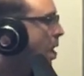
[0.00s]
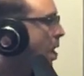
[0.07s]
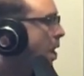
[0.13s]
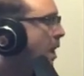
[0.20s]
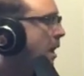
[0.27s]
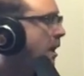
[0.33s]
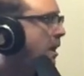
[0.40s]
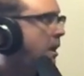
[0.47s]

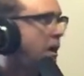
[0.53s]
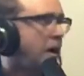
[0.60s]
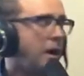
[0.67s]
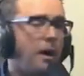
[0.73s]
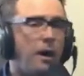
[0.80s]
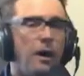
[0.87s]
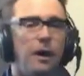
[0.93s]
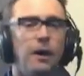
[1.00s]

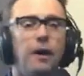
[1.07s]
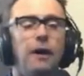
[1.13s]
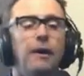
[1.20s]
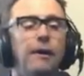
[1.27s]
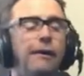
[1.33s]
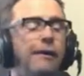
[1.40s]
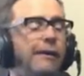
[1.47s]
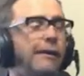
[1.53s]

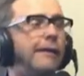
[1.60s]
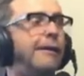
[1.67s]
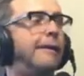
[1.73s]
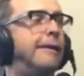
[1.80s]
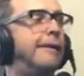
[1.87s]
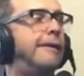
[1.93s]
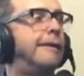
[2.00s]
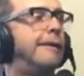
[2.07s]

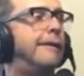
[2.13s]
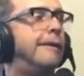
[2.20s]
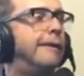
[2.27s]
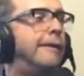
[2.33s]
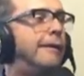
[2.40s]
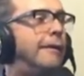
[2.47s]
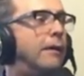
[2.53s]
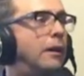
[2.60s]

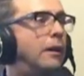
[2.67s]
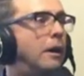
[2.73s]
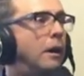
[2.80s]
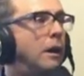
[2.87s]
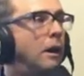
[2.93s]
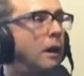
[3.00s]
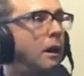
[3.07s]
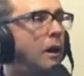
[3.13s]

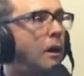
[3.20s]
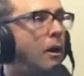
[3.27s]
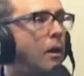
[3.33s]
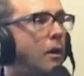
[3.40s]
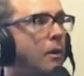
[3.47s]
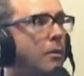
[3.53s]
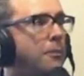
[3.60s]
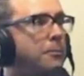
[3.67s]

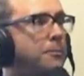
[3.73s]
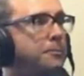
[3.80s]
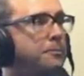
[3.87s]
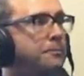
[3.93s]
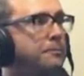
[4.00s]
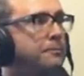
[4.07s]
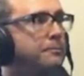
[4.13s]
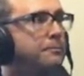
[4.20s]

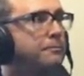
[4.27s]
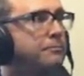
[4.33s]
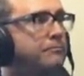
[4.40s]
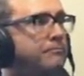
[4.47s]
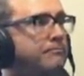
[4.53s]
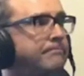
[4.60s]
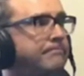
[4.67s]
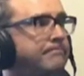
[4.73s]

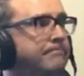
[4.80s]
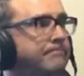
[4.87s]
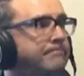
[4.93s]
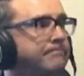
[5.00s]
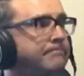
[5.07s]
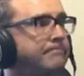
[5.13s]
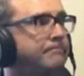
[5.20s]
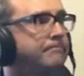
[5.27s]

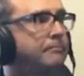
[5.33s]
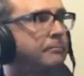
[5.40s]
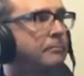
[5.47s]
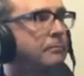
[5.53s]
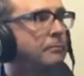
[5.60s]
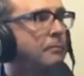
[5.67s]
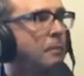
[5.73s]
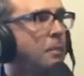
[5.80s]

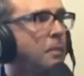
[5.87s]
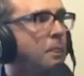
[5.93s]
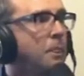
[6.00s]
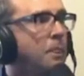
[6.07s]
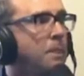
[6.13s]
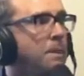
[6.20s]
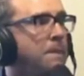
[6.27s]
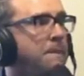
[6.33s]

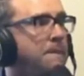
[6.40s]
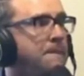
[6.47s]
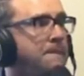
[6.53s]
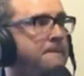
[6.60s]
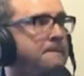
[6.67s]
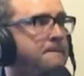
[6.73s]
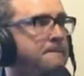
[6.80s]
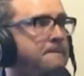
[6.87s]

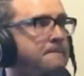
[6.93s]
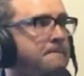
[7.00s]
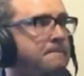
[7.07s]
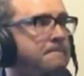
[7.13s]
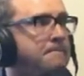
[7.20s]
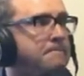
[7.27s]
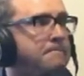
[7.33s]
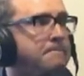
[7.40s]

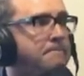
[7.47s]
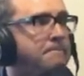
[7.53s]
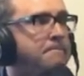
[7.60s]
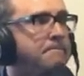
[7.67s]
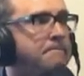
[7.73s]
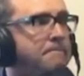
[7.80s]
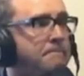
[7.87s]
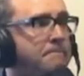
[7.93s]
[no speech]